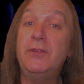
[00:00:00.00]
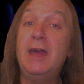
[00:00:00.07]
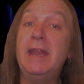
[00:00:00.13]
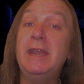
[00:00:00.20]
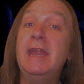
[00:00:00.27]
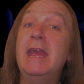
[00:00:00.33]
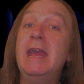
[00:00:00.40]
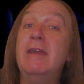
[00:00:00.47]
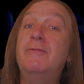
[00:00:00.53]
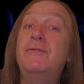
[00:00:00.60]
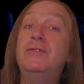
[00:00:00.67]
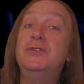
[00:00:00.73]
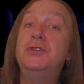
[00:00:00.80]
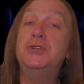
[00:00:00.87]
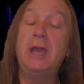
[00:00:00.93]
that
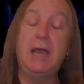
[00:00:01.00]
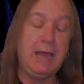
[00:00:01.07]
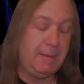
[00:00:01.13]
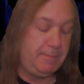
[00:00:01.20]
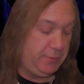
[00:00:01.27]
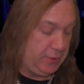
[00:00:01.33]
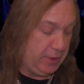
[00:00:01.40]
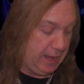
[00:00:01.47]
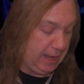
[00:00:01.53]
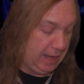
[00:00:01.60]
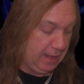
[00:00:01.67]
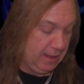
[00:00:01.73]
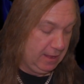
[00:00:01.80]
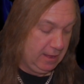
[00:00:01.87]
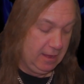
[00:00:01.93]
F sharp there.
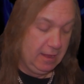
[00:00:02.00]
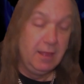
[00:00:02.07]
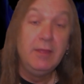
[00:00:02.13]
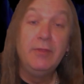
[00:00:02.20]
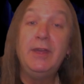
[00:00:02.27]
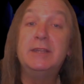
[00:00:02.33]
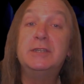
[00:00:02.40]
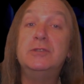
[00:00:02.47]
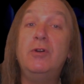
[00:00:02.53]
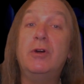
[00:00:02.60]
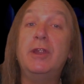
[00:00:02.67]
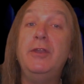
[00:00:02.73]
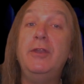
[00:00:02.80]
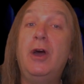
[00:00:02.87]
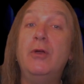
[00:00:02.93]
That's
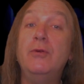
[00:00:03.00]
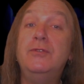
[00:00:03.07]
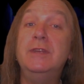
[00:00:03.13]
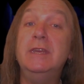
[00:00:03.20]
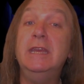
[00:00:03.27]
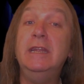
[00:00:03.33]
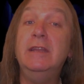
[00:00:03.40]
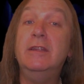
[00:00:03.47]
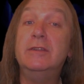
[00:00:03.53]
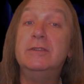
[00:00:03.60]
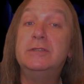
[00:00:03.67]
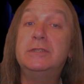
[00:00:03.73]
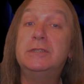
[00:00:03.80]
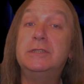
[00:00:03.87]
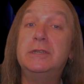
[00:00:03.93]
not a note in
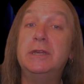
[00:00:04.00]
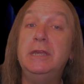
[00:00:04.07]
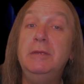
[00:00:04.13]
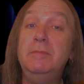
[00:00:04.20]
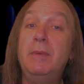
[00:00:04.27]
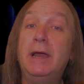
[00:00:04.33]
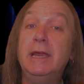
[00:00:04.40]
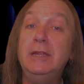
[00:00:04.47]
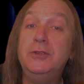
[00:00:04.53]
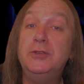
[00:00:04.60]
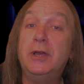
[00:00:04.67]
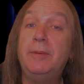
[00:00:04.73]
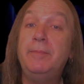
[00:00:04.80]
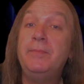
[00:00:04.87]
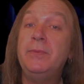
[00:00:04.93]
C
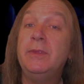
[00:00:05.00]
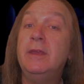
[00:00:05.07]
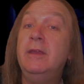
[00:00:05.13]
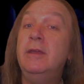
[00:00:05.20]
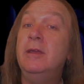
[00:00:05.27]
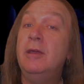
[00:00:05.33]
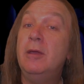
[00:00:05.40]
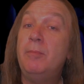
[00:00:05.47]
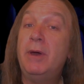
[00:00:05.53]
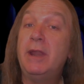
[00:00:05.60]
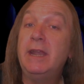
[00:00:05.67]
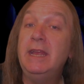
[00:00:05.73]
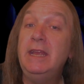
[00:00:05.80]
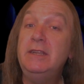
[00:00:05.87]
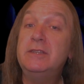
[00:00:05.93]
major.
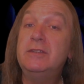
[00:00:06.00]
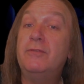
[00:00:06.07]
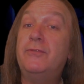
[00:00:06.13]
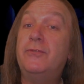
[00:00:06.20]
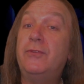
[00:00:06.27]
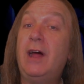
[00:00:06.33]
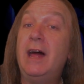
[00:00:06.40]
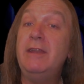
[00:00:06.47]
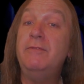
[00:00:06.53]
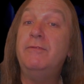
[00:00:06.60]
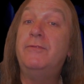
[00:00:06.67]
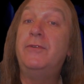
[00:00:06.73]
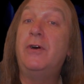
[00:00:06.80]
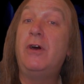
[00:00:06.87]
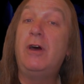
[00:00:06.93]
But it is the flattened
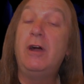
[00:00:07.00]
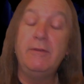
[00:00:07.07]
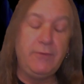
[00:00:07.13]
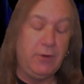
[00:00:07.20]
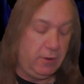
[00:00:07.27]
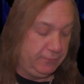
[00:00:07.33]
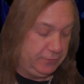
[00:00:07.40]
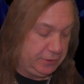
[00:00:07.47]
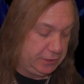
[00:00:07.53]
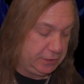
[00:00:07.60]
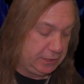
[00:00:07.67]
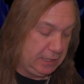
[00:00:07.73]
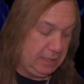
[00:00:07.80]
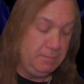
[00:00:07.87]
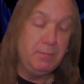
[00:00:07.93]
5 of
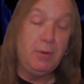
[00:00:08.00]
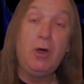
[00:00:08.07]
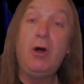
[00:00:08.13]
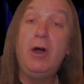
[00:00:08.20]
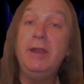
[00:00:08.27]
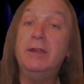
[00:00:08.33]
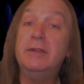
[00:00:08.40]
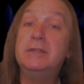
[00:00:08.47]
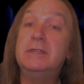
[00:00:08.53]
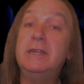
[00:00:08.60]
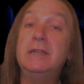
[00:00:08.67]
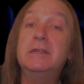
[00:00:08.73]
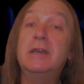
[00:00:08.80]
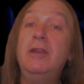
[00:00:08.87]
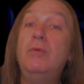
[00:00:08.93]
C minors.
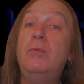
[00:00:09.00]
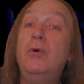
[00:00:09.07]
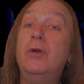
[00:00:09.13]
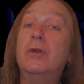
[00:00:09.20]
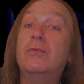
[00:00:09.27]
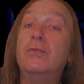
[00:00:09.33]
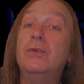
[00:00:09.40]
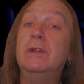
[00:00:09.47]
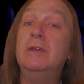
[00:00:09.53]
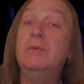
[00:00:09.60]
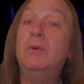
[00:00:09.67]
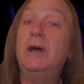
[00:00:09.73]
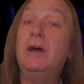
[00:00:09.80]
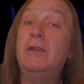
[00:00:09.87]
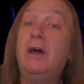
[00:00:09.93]
That's going to work really
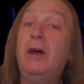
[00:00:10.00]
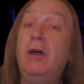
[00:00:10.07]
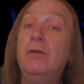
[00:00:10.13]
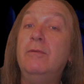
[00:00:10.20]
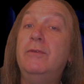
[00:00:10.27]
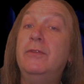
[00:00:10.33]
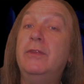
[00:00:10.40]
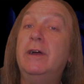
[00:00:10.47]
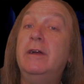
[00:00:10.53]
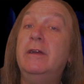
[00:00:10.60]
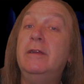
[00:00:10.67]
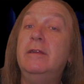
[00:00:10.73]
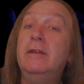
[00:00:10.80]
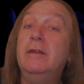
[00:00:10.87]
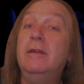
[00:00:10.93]
well over
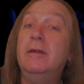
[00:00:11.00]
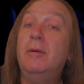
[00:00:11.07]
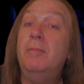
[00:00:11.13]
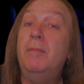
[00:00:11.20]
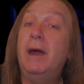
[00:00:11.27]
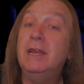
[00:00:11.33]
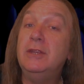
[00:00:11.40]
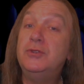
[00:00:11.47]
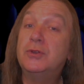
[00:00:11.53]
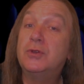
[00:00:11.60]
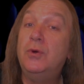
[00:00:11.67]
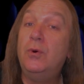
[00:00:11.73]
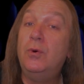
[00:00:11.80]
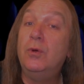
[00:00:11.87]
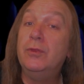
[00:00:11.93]
the major
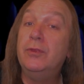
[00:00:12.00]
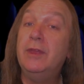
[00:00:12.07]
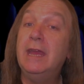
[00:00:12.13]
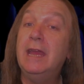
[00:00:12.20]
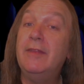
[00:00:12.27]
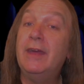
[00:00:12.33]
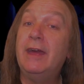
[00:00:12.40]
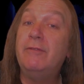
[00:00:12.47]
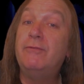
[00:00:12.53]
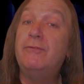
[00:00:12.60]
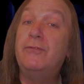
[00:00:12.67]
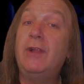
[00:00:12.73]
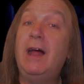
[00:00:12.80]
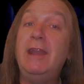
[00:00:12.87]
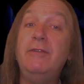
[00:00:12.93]
chord there,
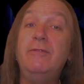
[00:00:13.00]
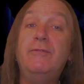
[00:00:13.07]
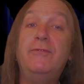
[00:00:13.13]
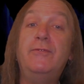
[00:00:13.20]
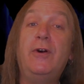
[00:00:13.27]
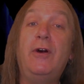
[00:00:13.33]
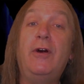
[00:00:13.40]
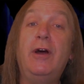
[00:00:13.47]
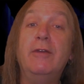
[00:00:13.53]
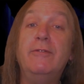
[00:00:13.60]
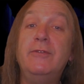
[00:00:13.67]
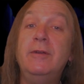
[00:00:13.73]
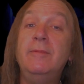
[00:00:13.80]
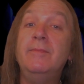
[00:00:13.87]
that flattened 5.